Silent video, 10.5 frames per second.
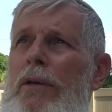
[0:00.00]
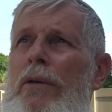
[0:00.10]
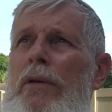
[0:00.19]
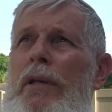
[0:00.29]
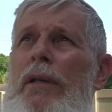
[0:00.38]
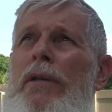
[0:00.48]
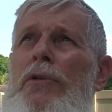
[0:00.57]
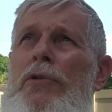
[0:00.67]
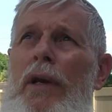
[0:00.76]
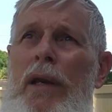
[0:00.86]
You did the
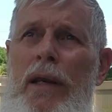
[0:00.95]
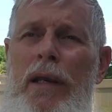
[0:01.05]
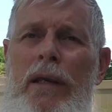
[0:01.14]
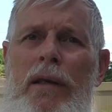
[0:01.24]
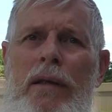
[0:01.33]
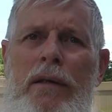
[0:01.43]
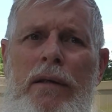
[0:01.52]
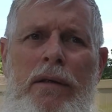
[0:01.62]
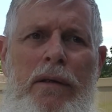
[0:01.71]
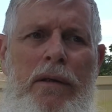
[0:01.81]
training,
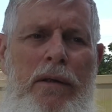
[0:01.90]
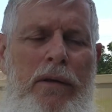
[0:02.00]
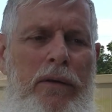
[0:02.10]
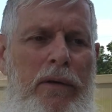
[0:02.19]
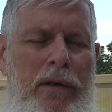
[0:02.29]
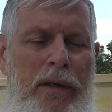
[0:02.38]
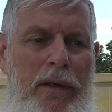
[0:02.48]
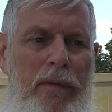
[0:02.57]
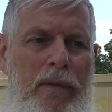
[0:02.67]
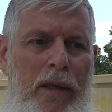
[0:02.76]
you
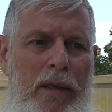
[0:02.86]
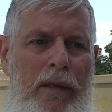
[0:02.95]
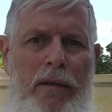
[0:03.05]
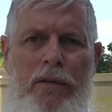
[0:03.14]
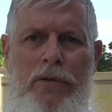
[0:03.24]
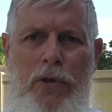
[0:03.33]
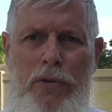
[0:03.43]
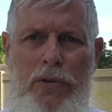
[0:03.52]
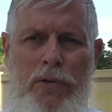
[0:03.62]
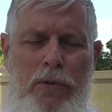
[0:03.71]
did the
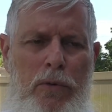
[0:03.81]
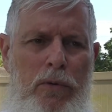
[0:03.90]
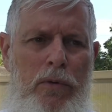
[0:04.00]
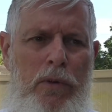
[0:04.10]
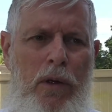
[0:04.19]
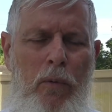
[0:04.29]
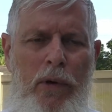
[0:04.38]
church school on